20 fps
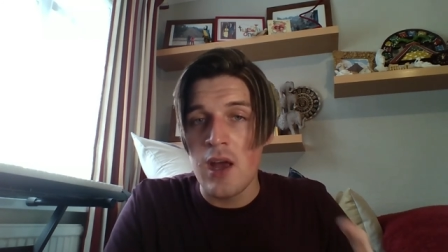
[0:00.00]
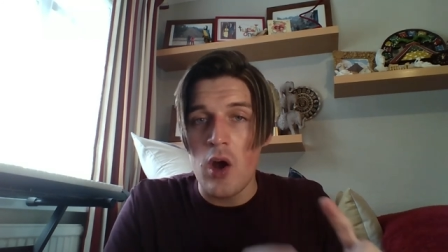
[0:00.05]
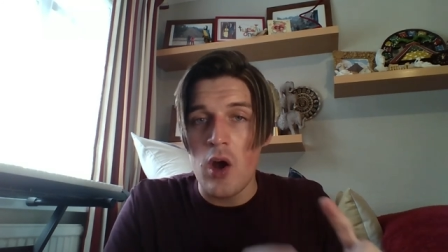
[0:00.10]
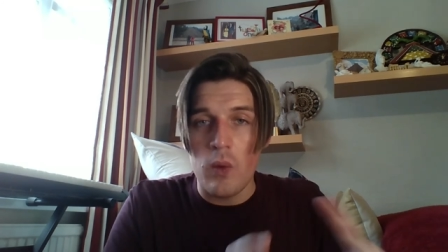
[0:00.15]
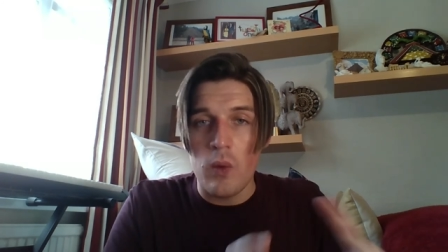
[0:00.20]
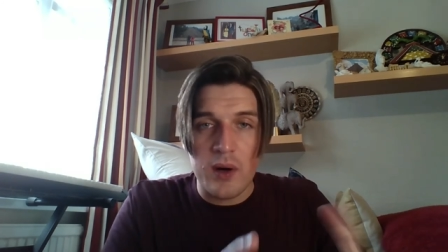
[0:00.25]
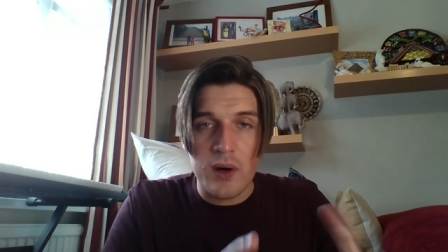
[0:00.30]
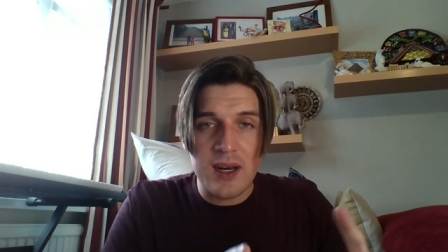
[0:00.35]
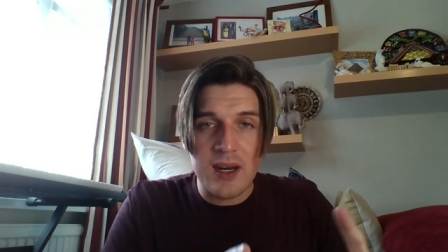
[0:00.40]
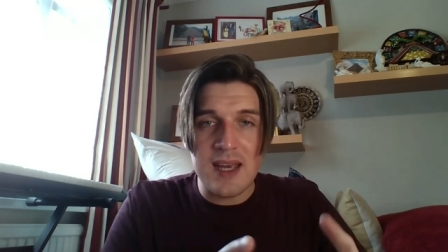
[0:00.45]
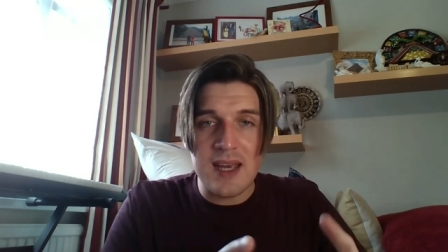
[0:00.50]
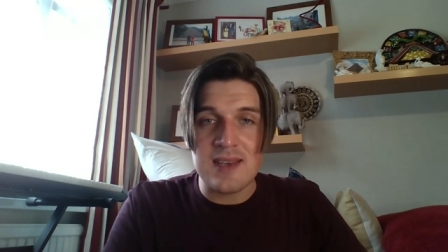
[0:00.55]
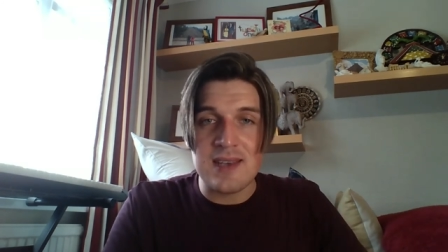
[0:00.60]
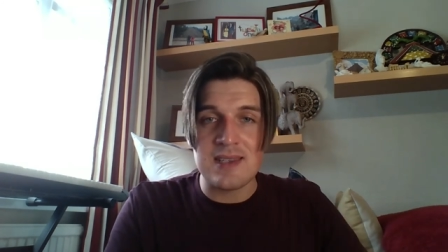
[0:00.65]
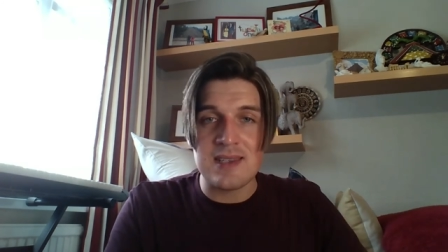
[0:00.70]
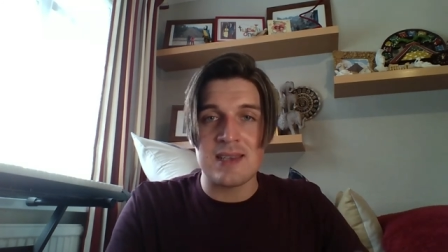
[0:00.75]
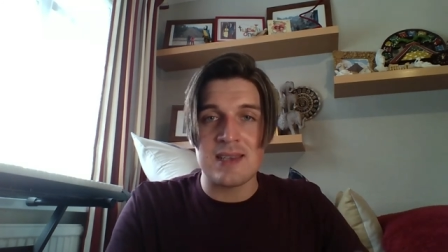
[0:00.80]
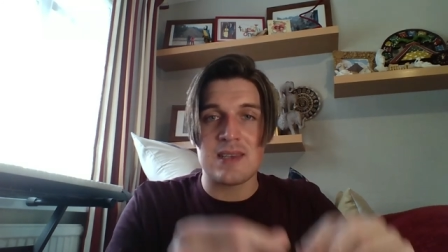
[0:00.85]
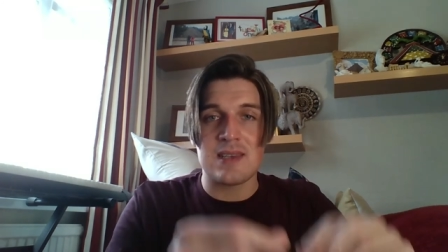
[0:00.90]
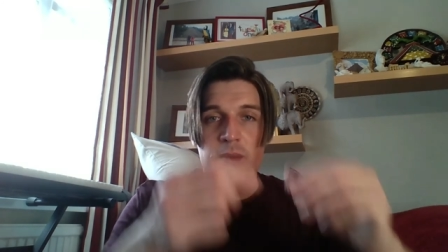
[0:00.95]
What it is,
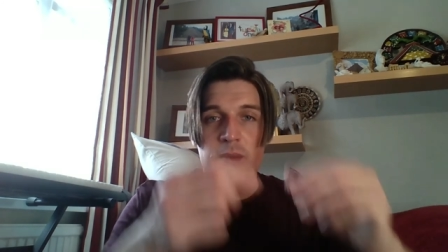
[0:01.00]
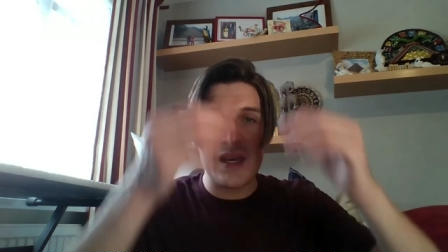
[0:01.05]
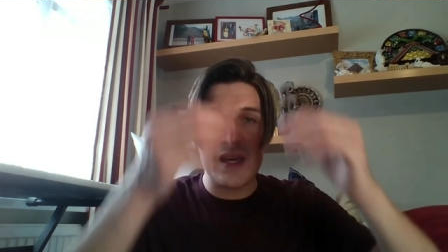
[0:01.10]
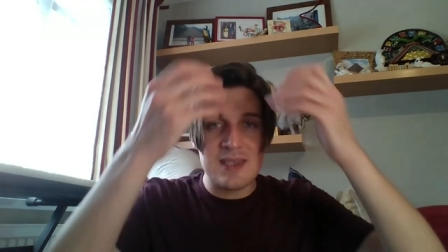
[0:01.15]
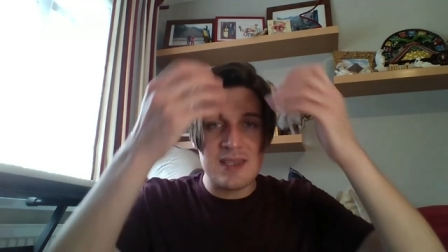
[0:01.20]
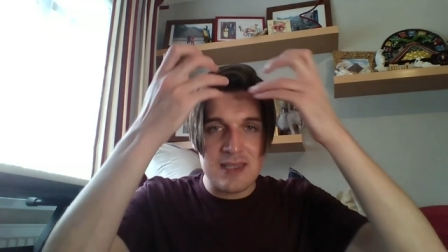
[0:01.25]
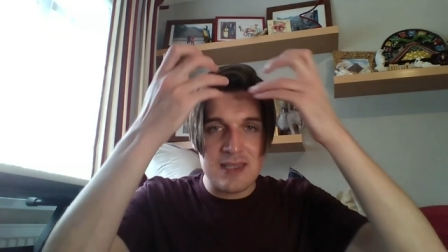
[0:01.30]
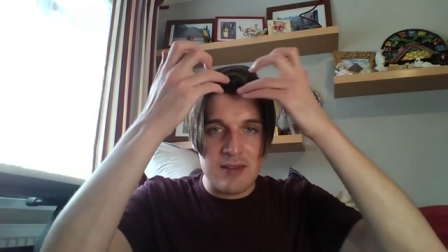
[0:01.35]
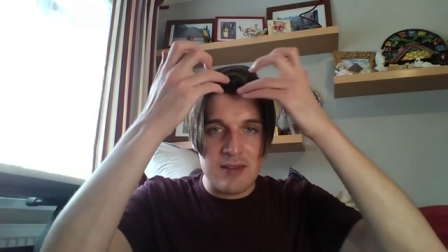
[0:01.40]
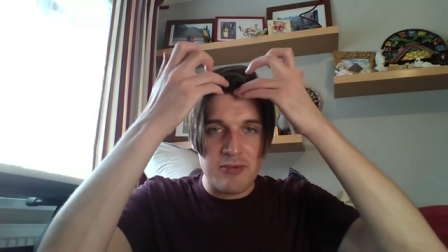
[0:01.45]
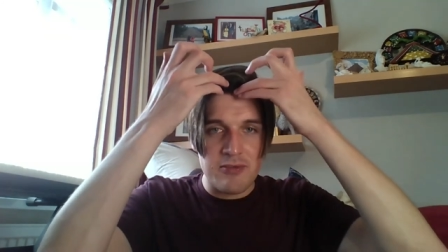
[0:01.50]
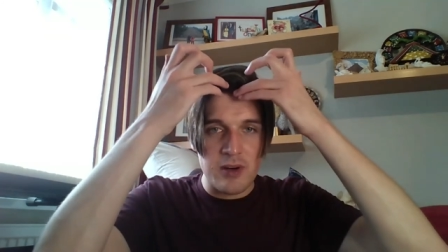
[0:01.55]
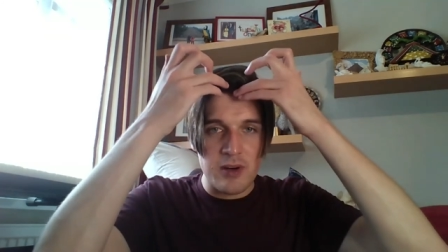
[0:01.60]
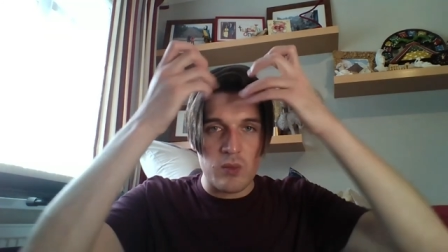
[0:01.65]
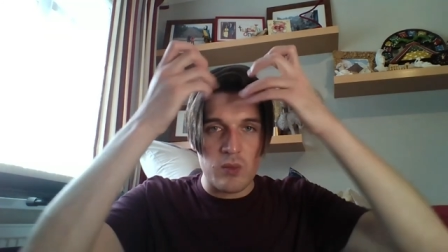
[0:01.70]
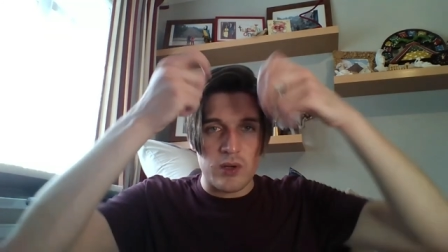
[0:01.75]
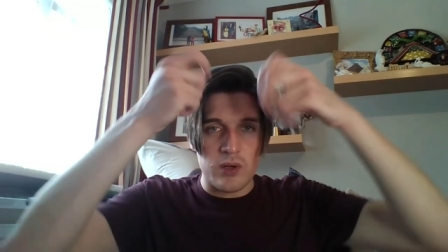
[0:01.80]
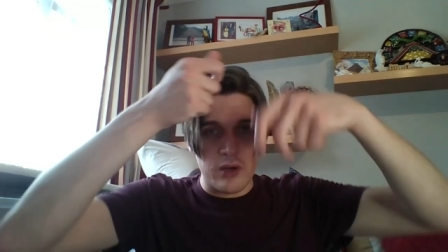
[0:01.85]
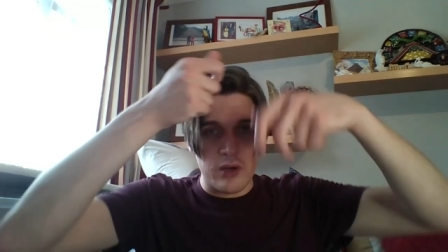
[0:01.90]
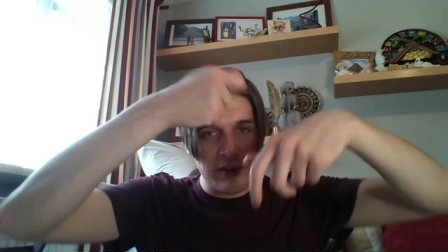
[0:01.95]
it's the pieces in the front
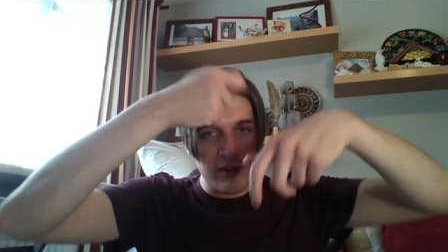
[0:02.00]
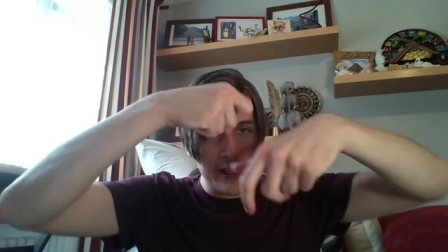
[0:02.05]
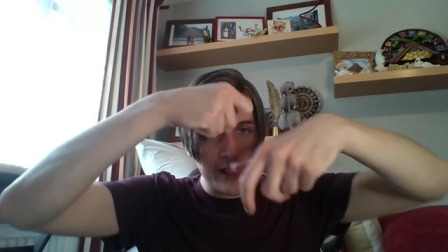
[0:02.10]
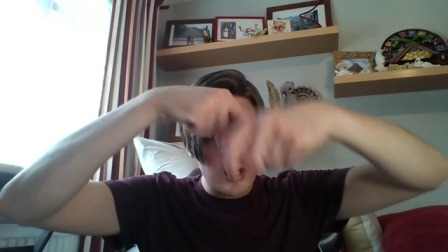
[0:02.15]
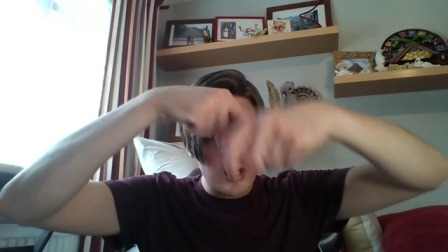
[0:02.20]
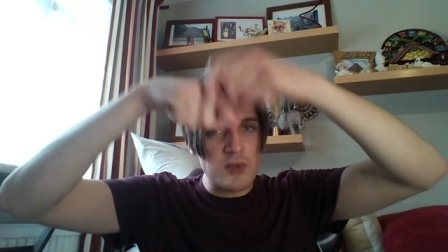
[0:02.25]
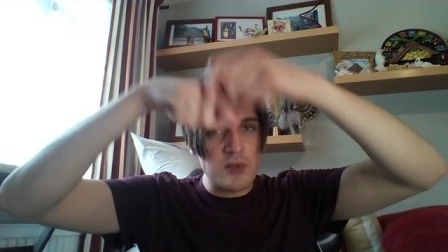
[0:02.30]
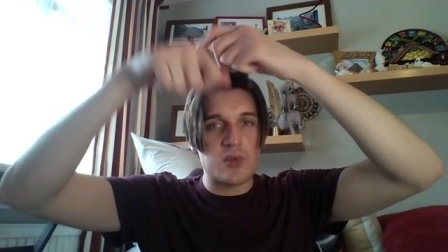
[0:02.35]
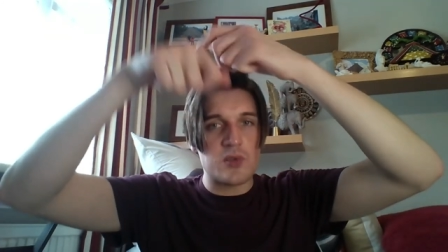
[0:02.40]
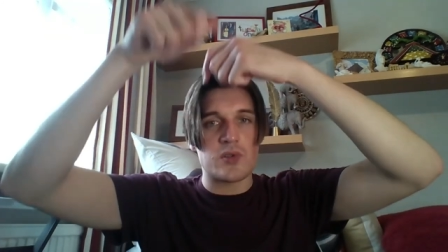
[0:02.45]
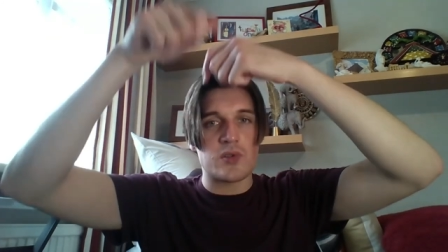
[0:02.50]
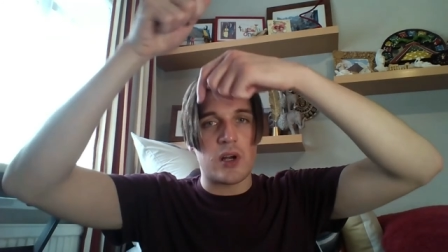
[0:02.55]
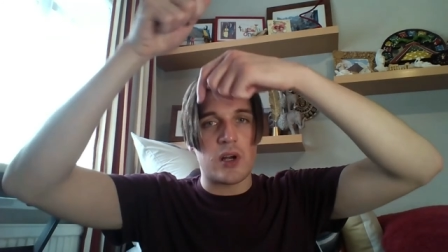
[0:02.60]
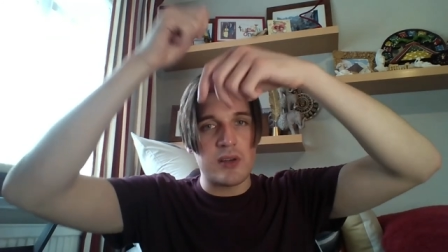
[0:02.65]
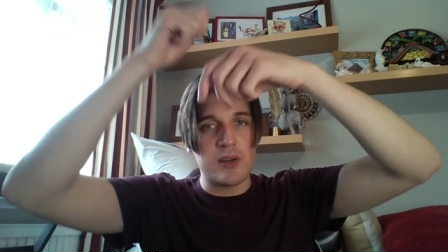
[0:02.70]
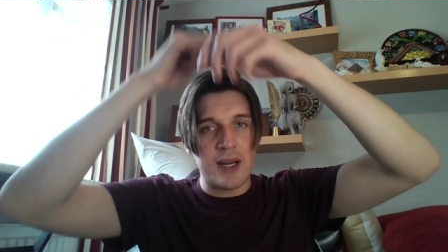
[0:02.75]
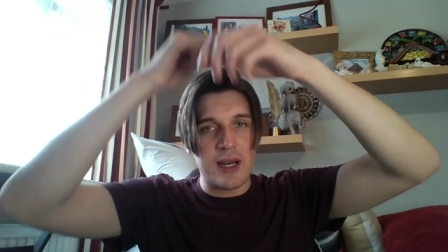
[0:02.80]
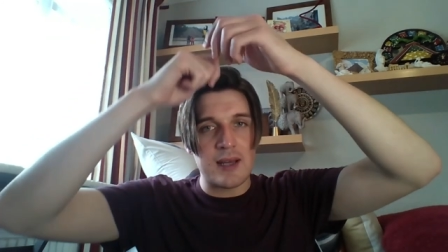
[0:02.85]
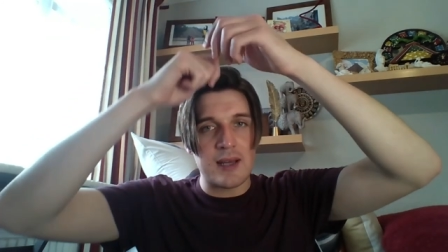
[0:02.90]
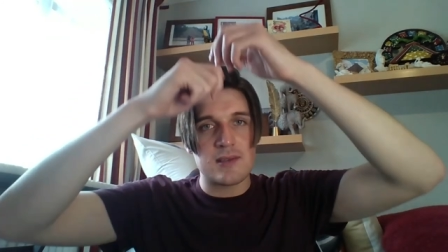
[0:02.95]
where I really concentrate on
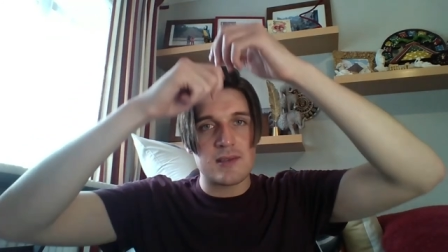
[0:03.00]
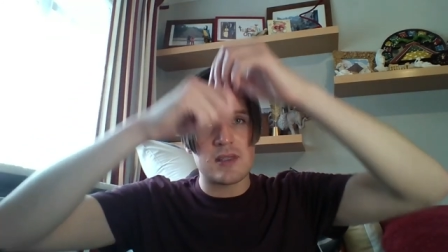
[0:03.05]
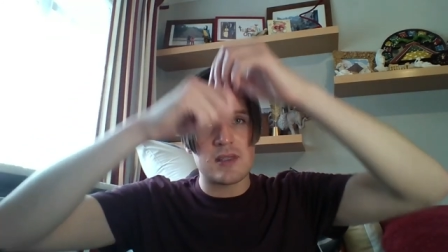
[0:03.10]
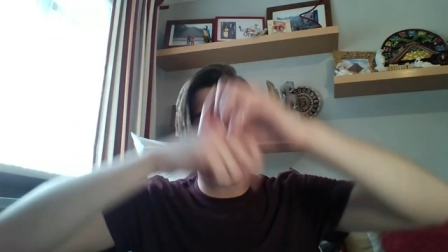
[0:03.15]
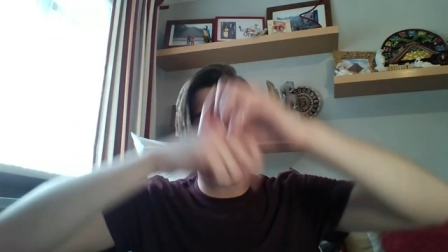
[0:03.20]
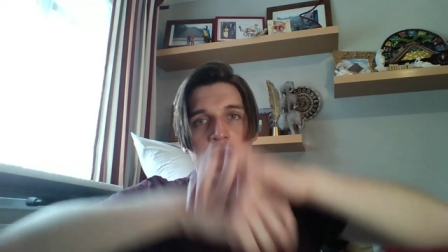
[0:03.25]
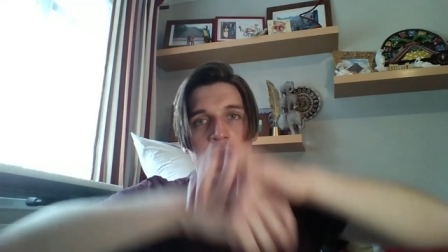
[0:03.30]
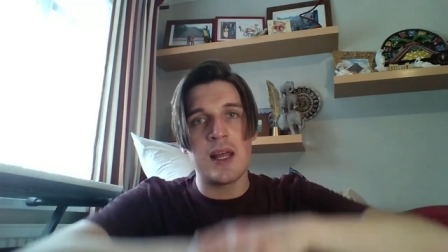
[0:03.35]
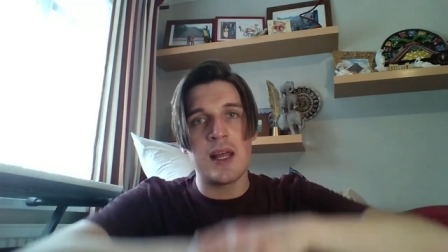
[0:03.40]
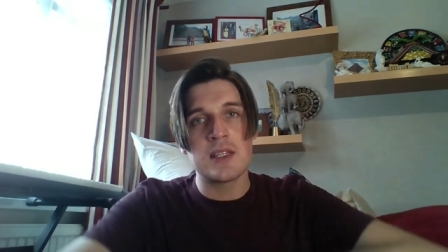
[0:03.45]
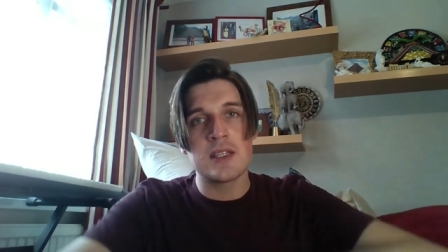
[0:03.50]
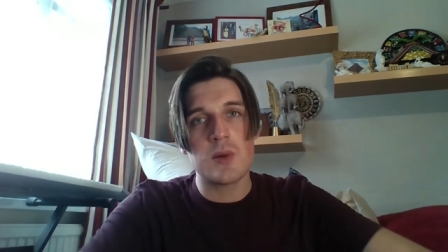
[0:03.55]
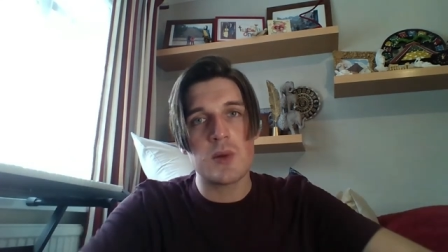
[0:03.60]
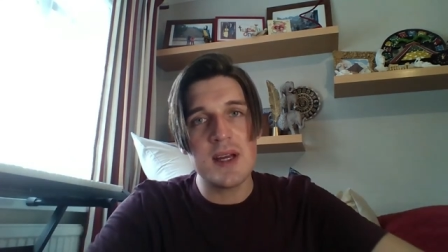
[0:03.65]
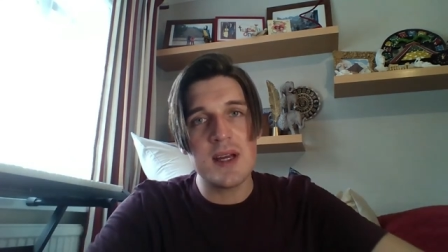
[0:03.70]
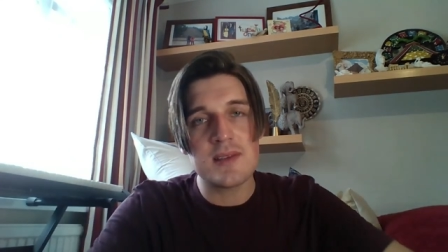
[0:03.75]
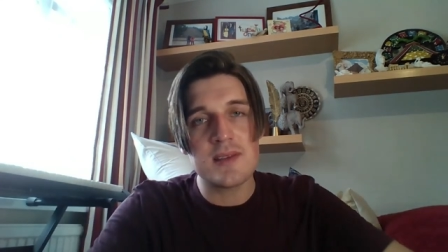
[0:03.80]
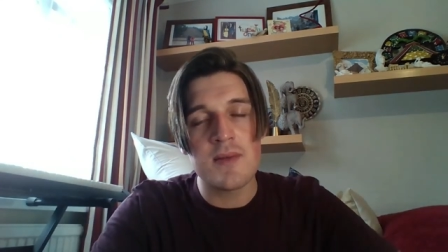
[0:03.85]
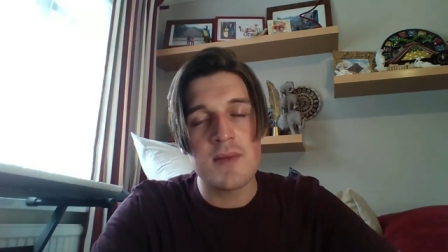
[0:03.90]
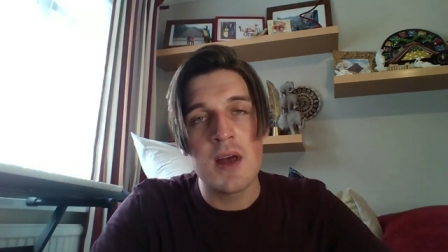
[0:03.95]
getting a style into
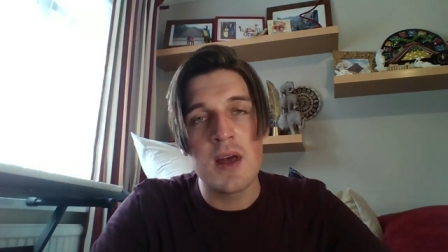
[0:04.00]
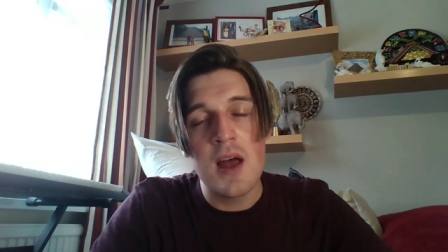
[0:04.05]
it.